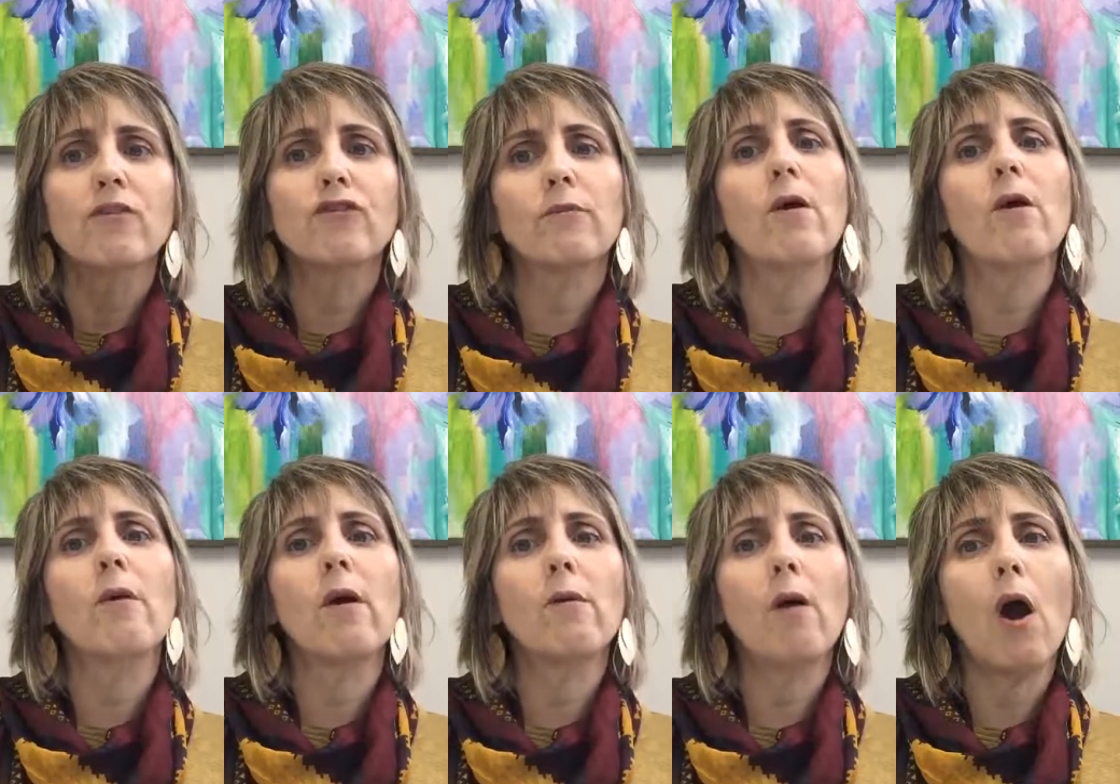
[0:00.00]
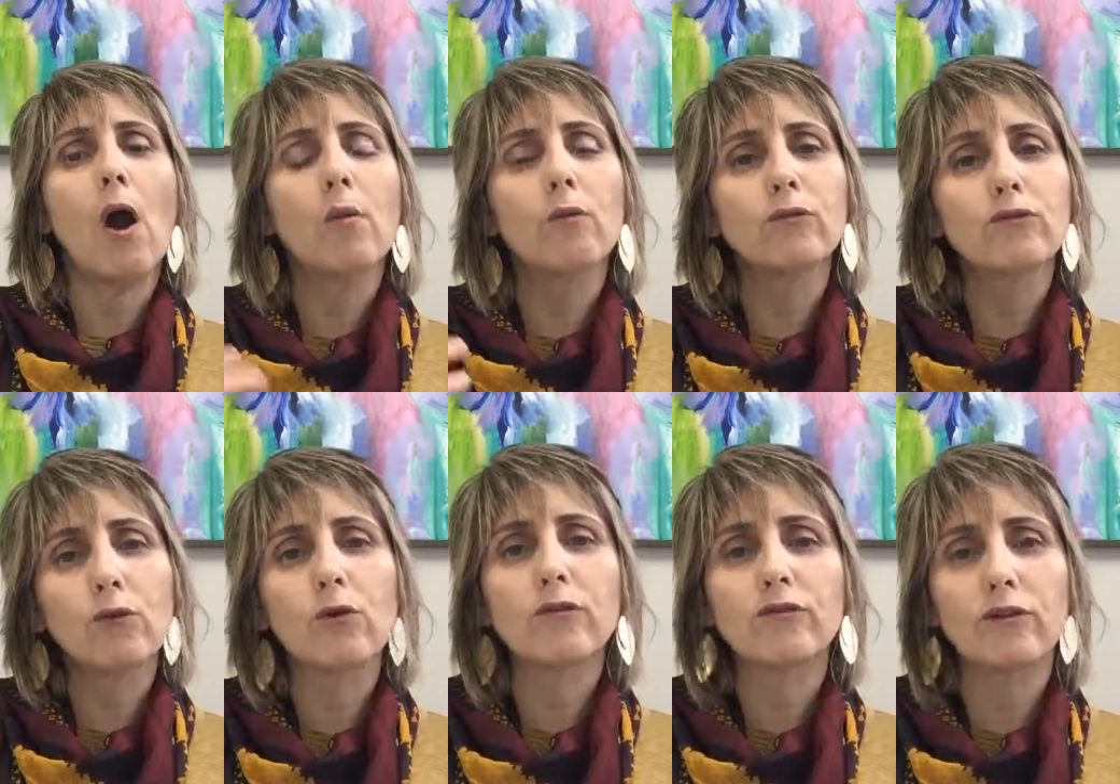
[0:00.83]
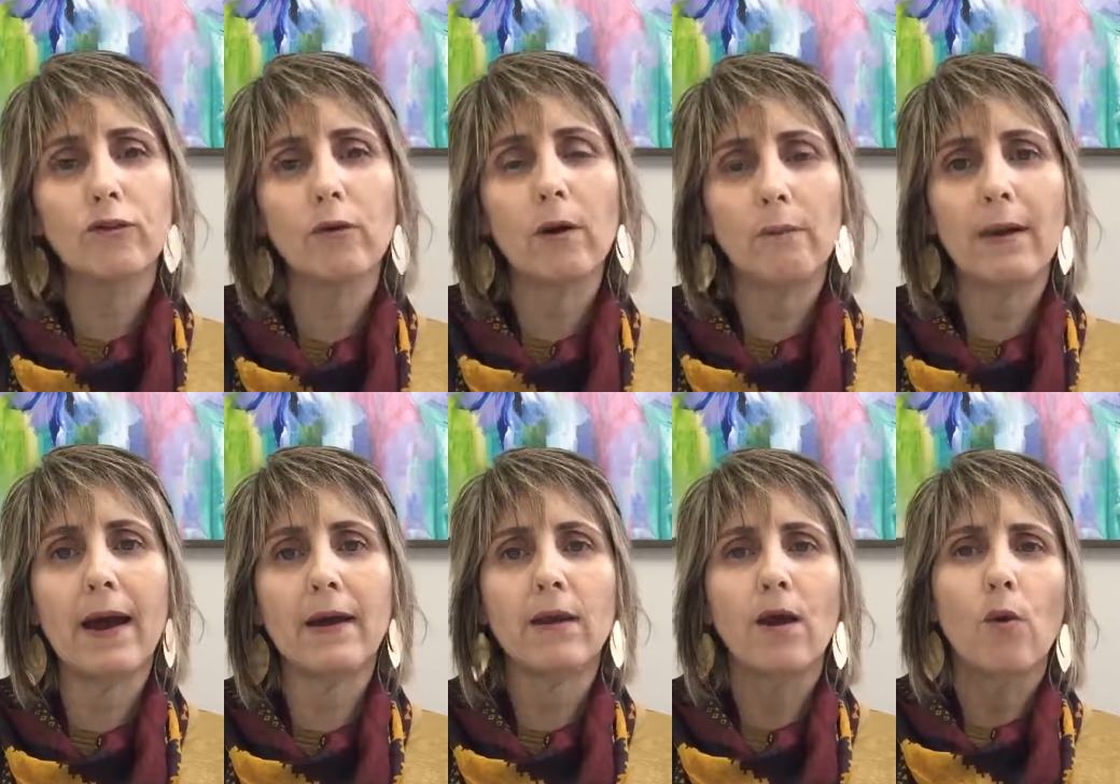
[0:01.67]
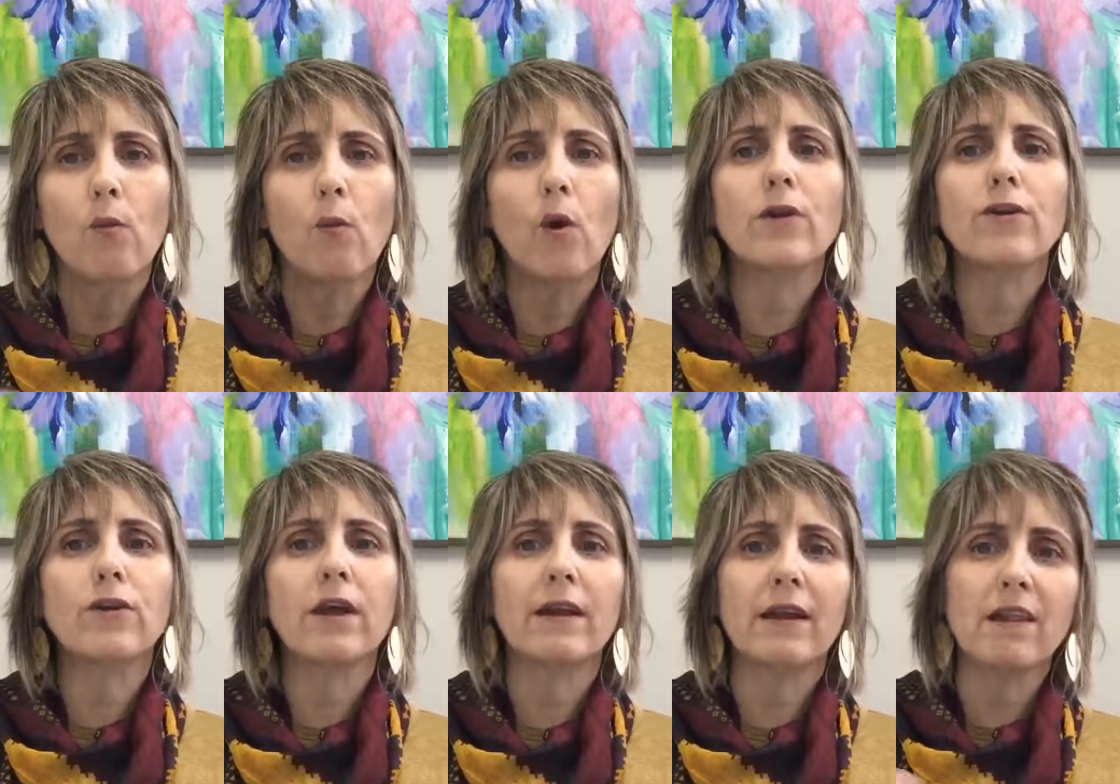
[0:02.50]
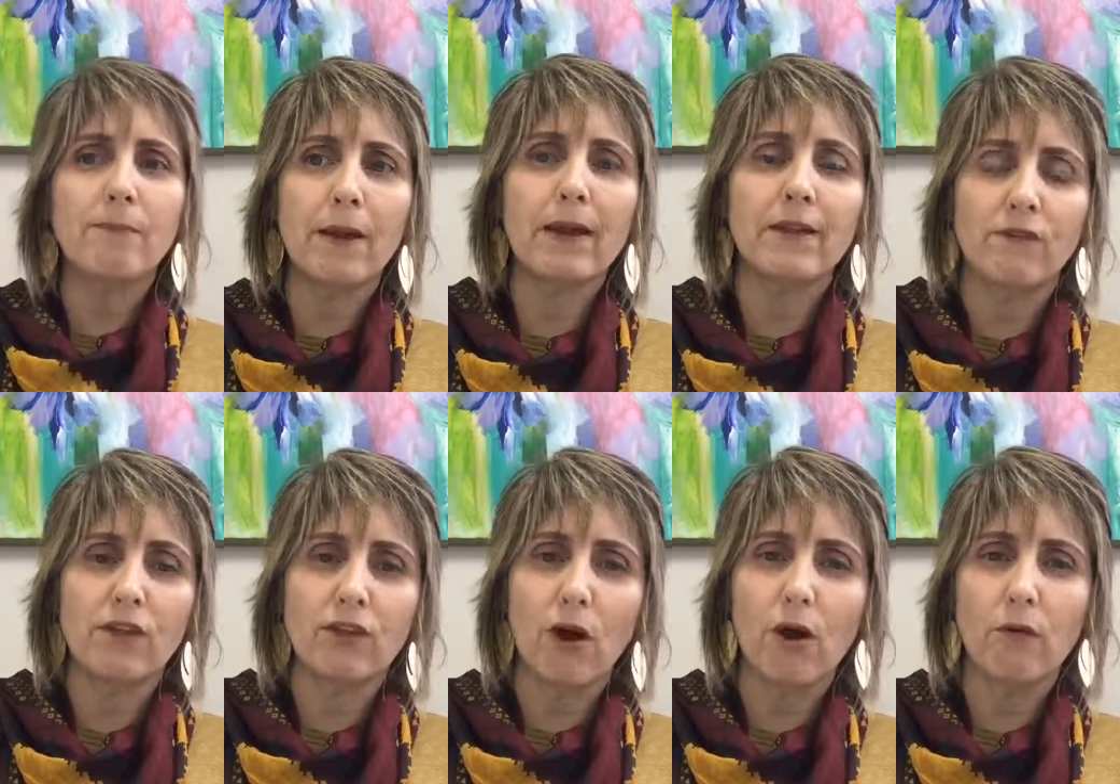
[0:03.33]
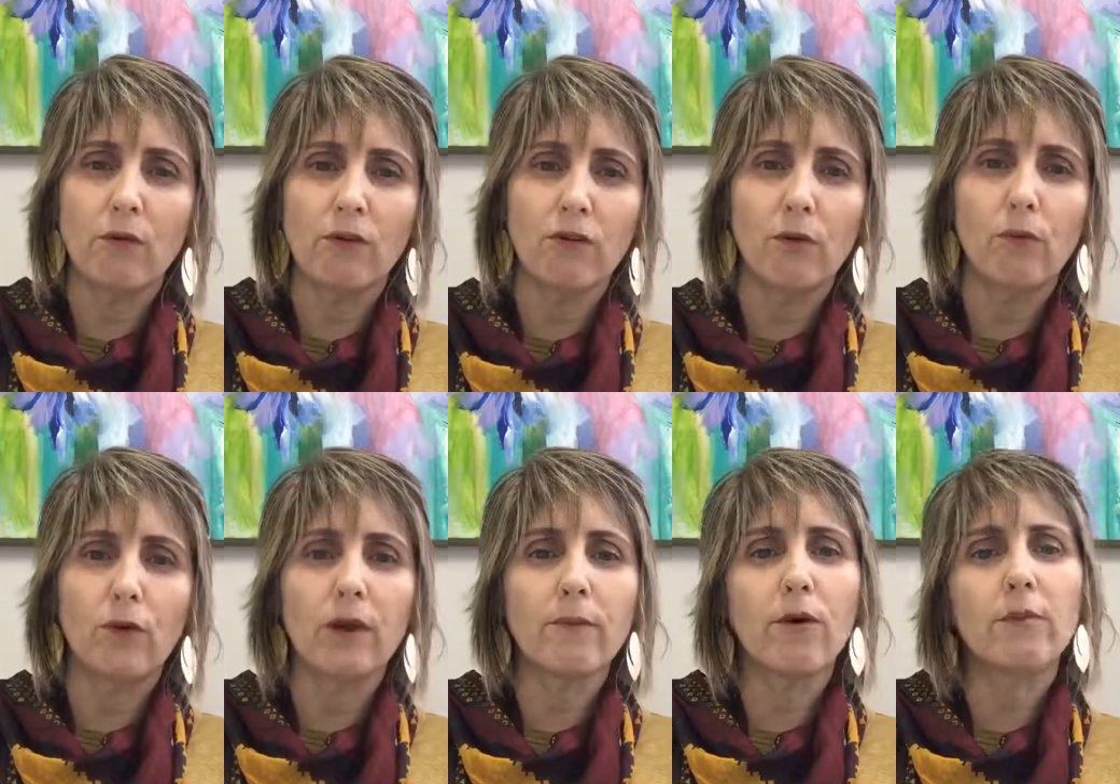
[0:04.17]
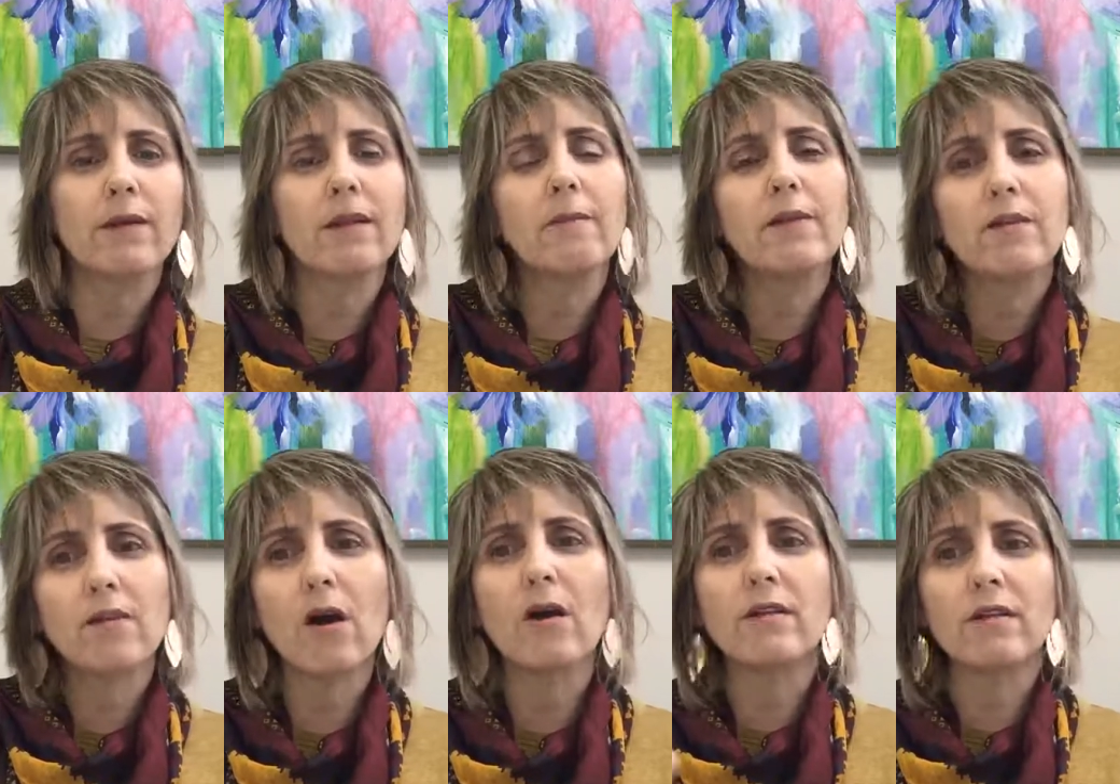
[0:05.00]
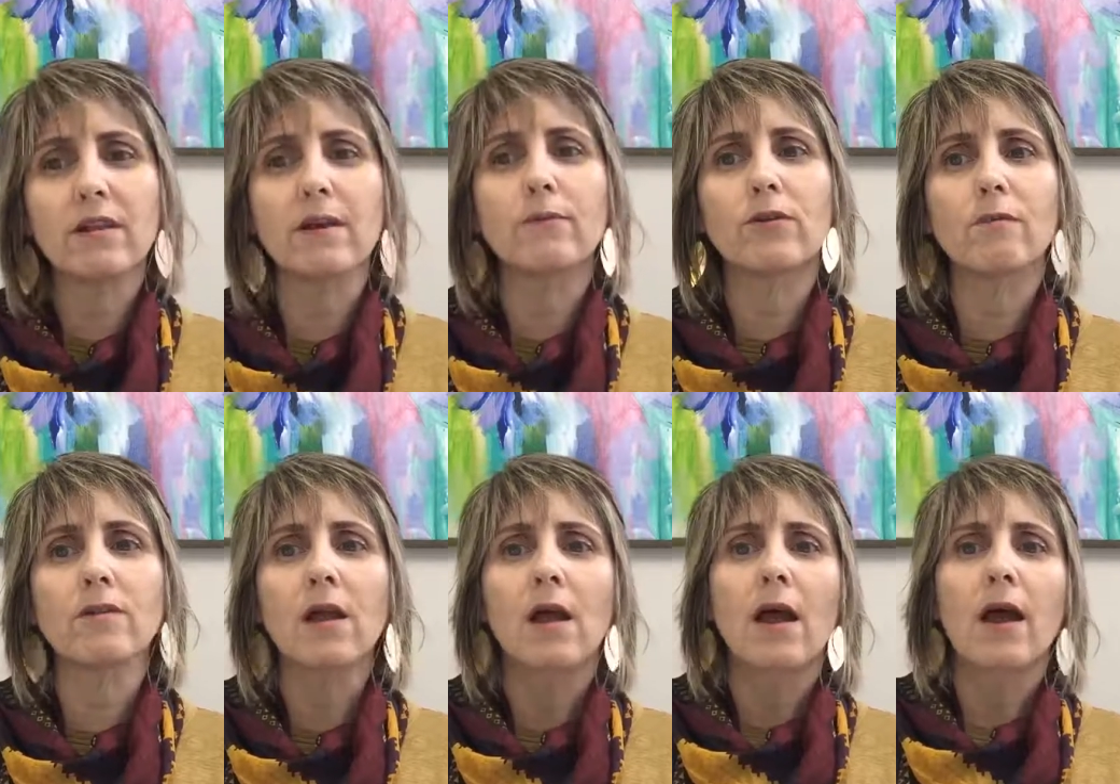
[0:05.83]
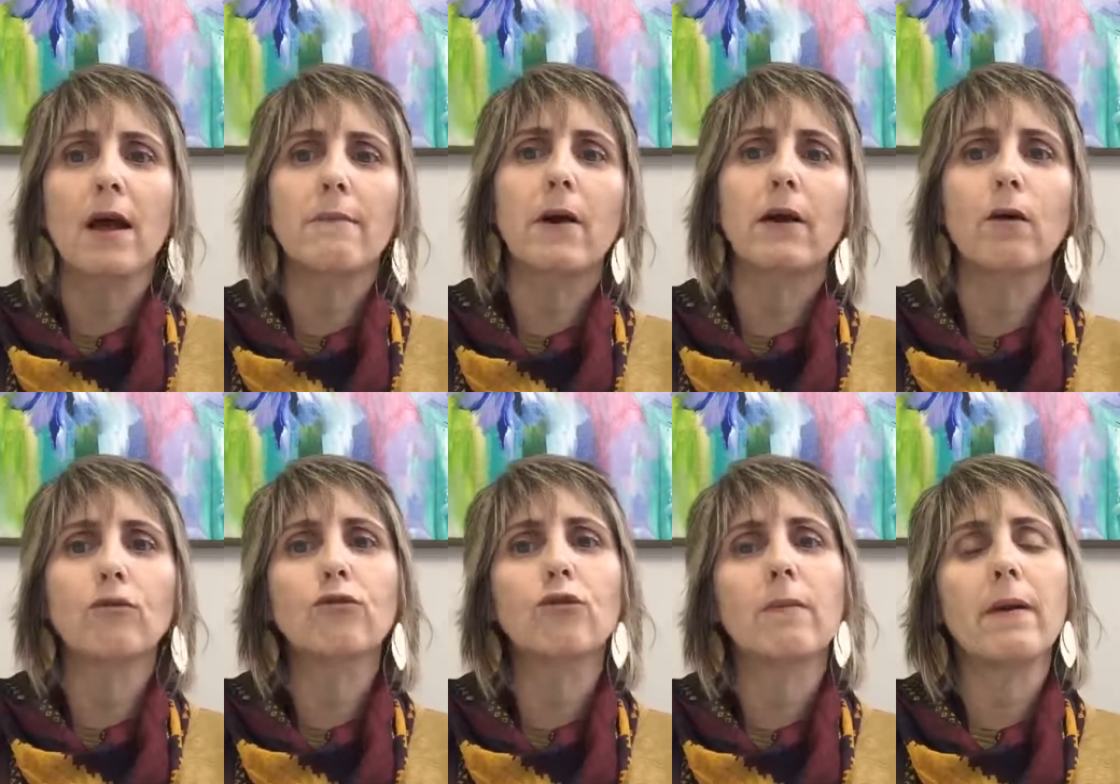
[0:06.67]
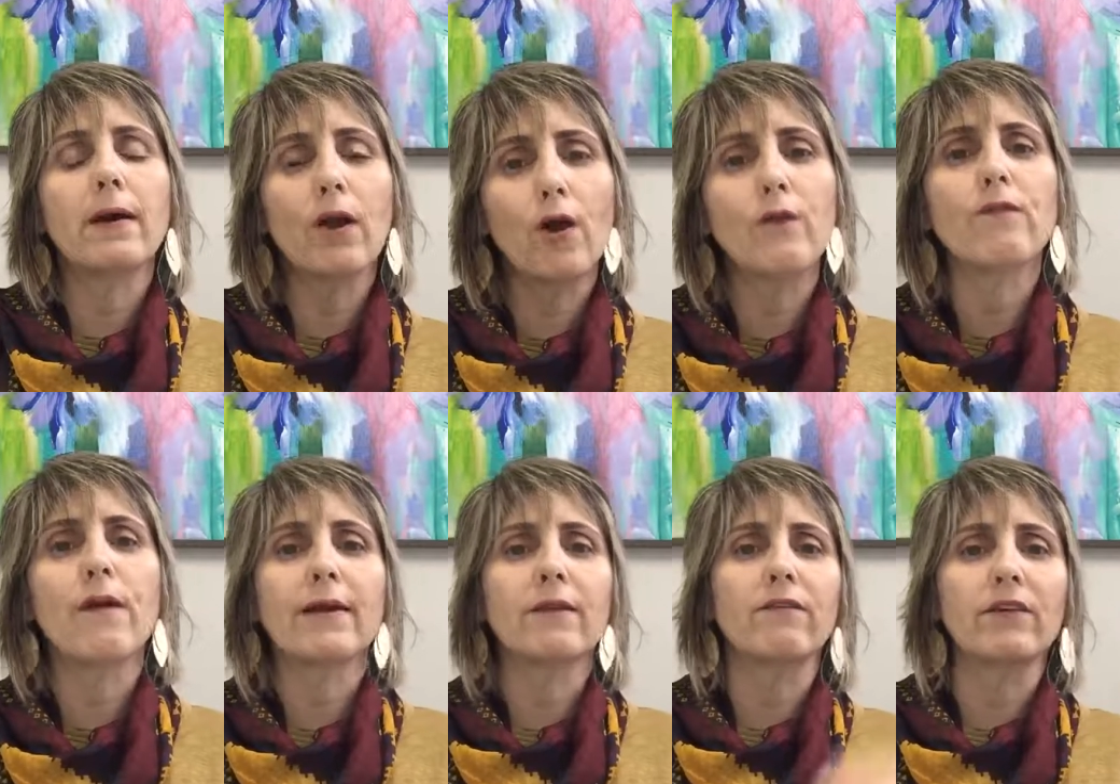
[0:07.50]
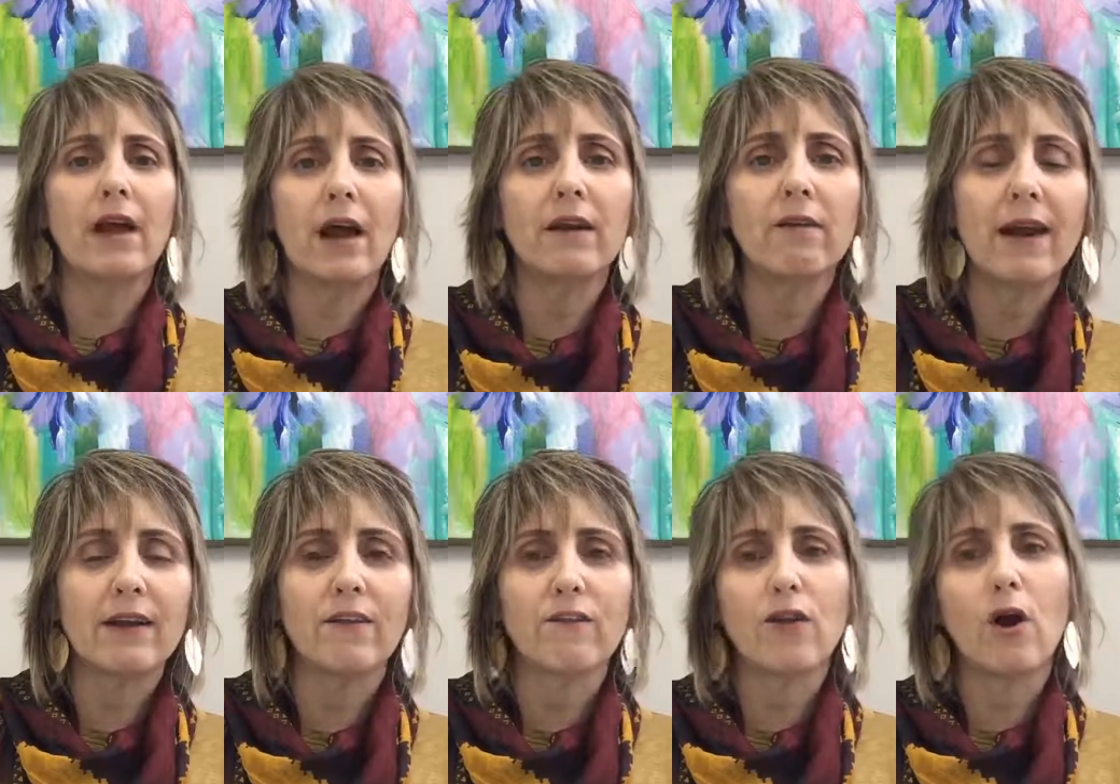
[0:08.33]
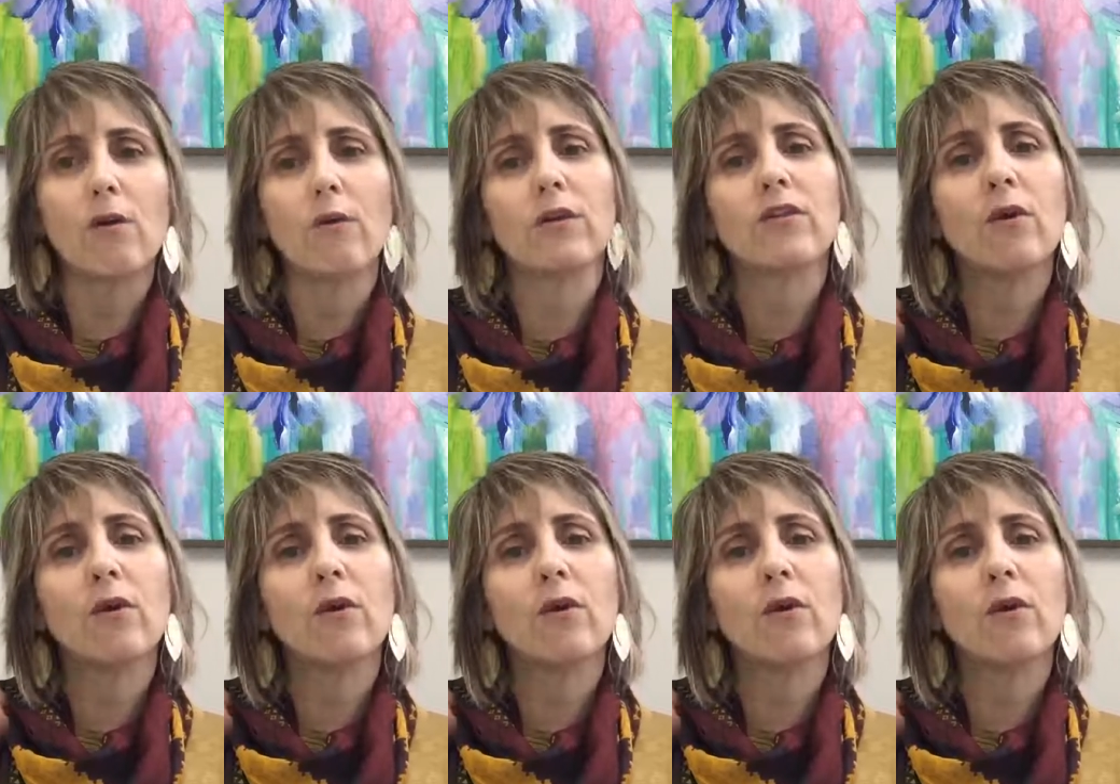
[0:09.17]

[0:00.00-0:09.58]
Tomorrow I will talk to you about what you can expect if your thyroid's not working properly, some of the signs and symptoms, and I'll talk about overactive and underactive thyroid.